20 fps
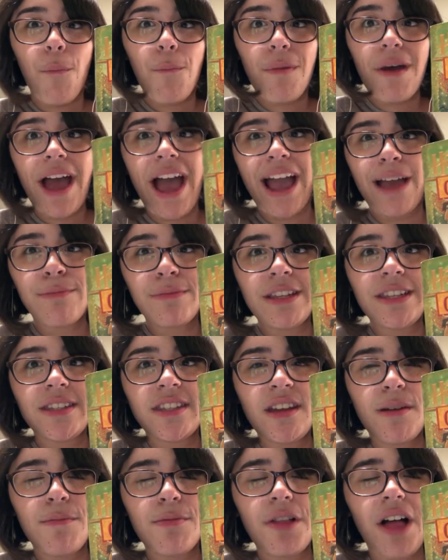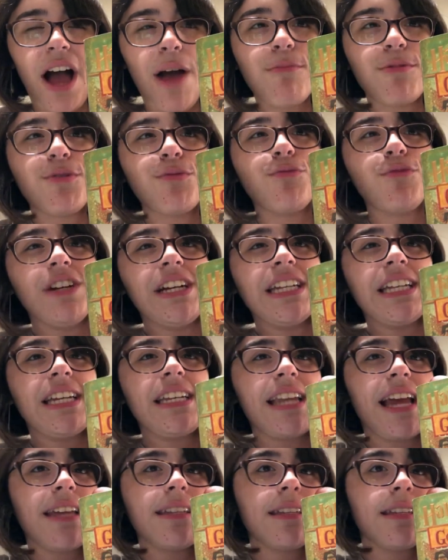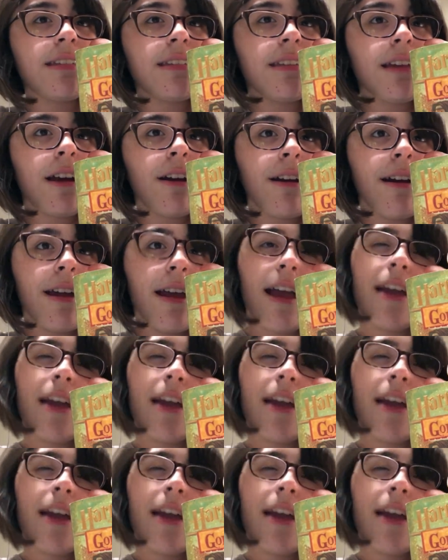Bagman subplot was really necessary.